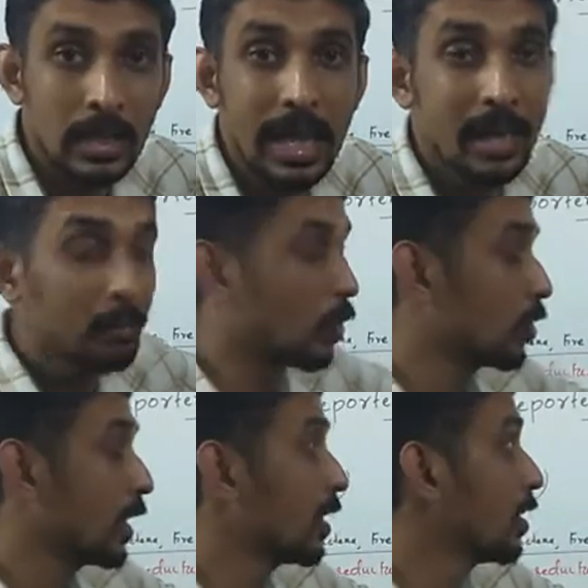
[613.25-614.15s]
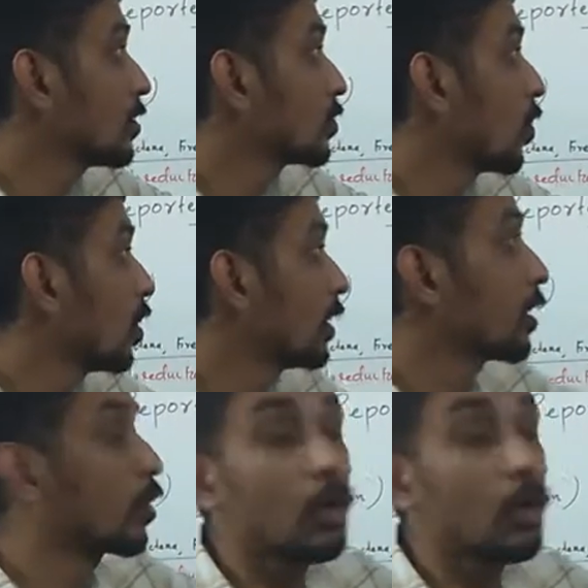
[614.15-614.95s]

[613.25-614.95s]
That protein is called